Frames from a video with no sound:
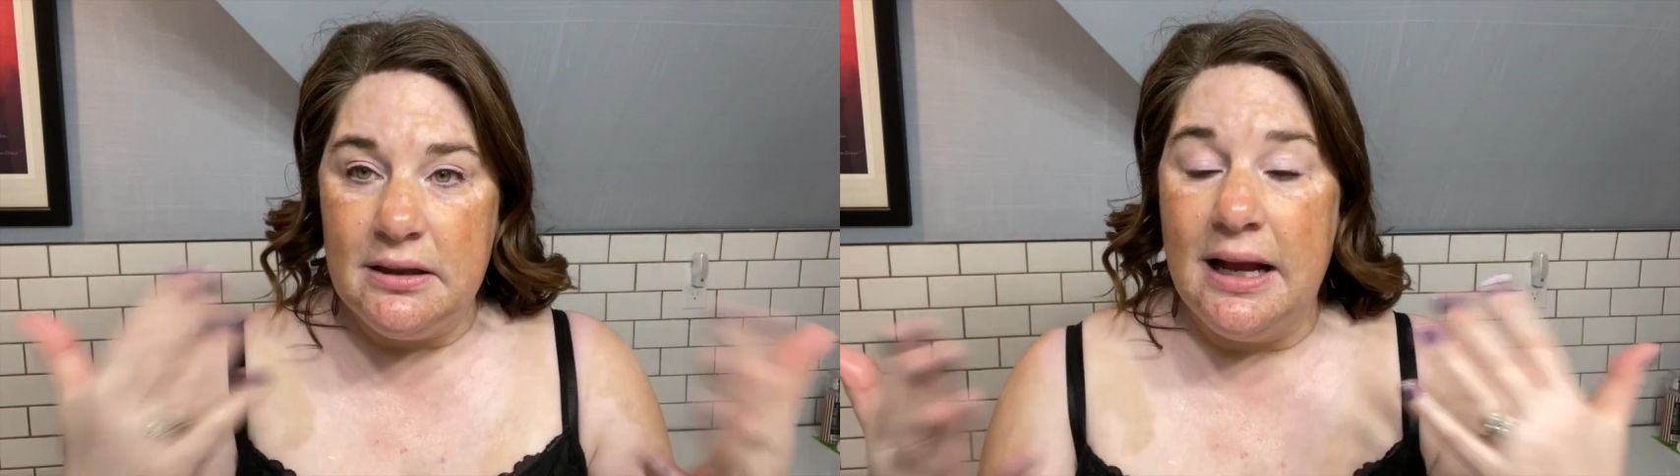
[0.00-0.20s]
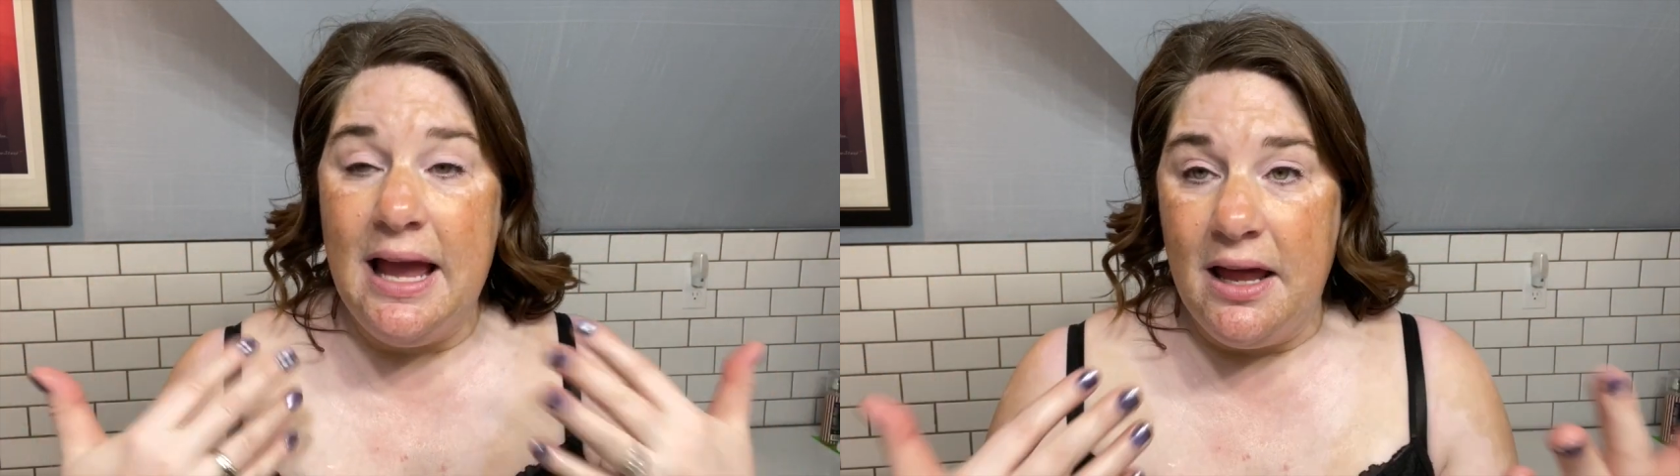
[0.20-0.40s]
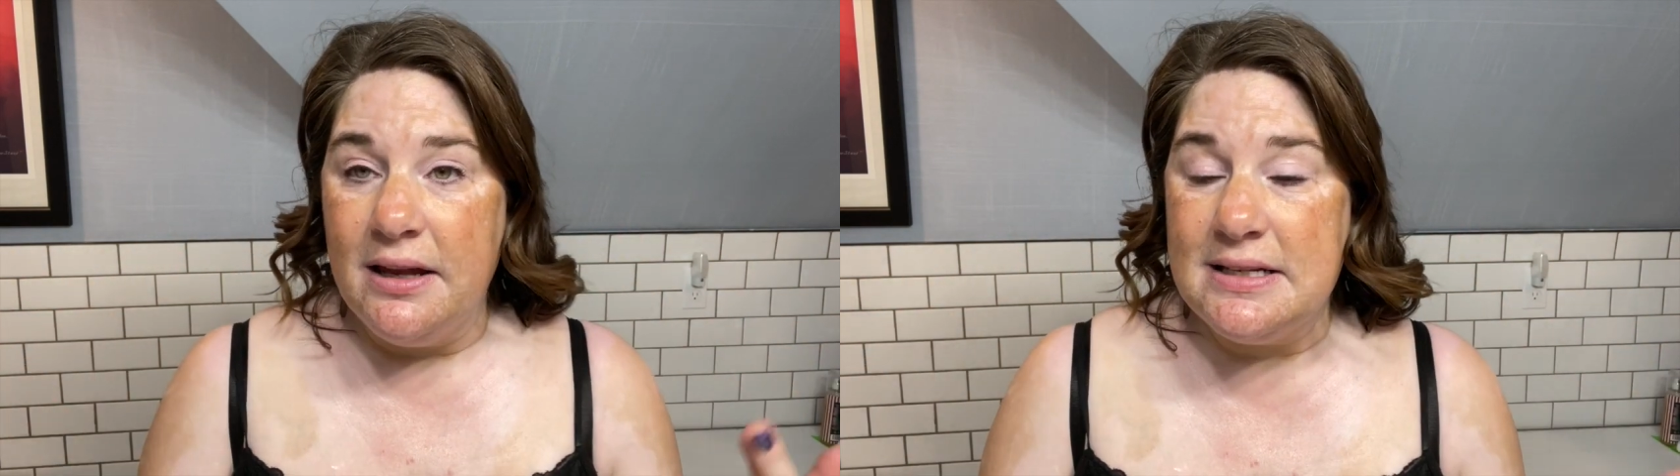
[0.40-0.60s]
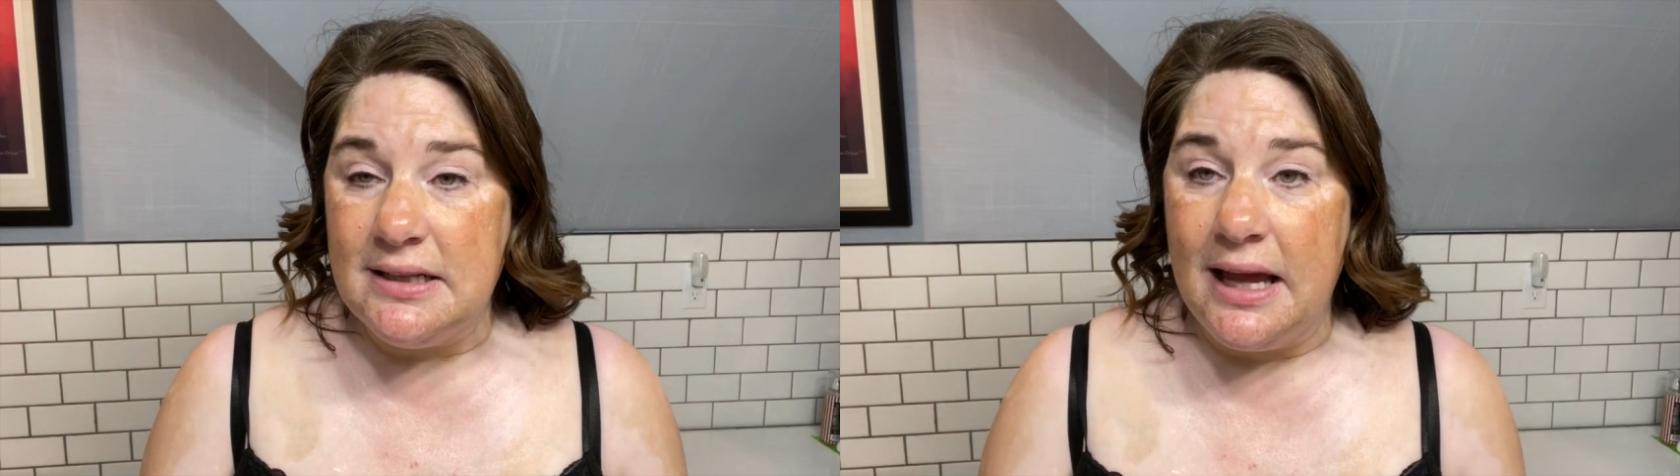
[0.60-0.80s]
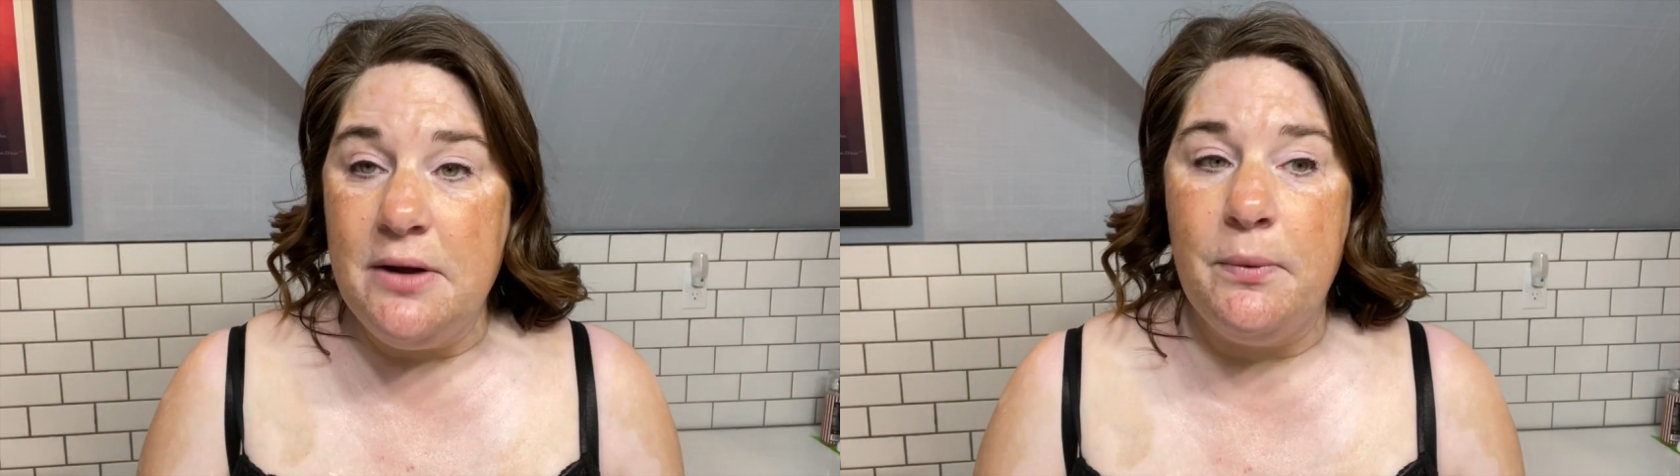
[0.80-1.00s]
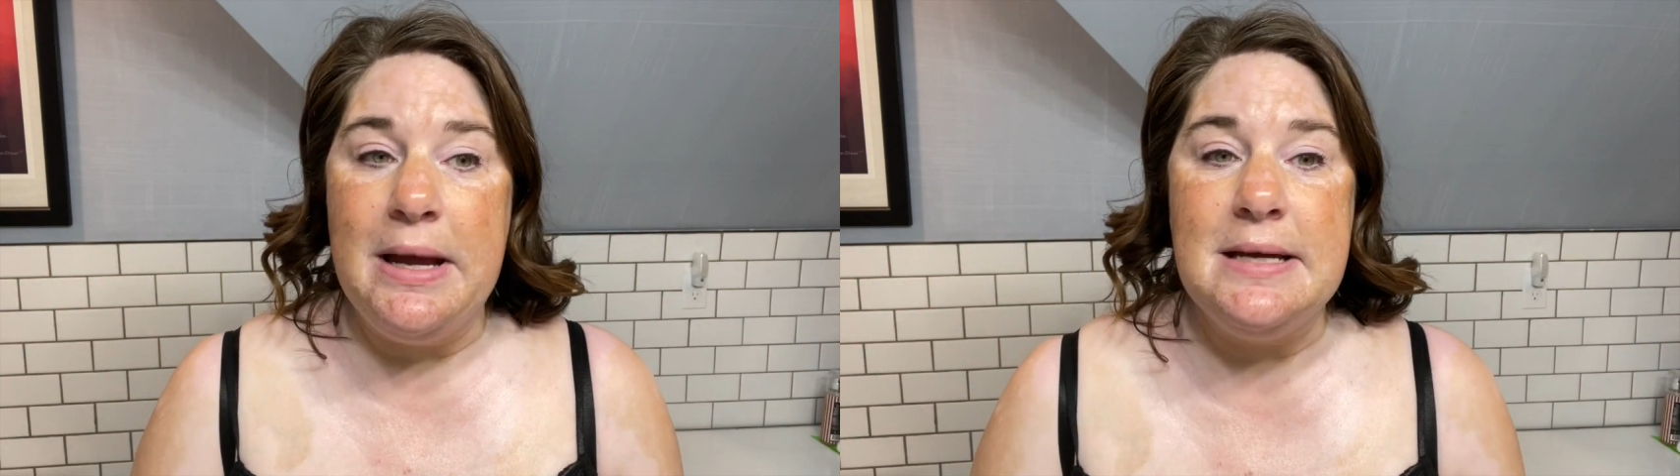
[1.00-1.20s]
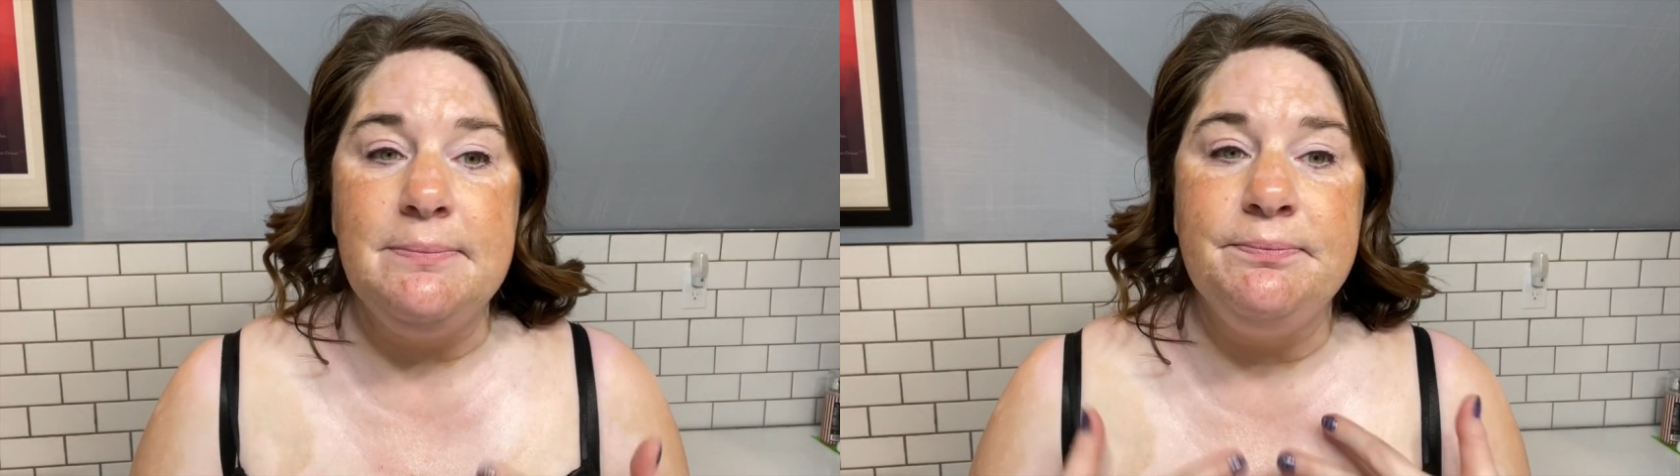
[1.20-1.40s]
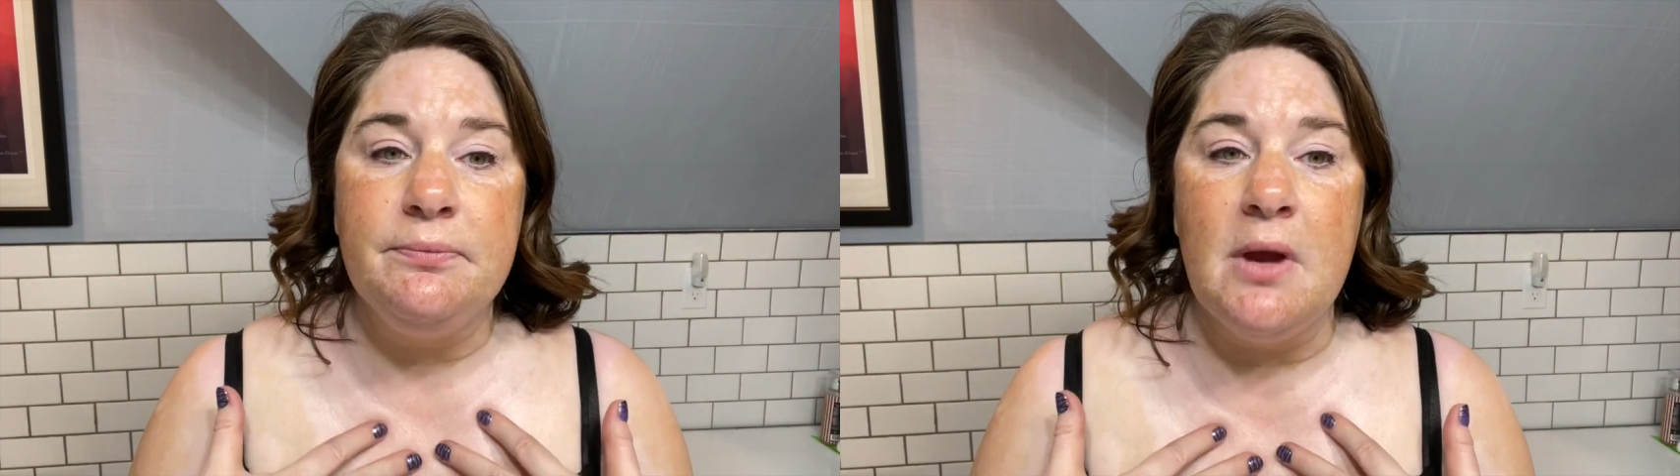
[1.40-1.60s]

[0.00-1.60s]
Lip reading: again, it's lightweight.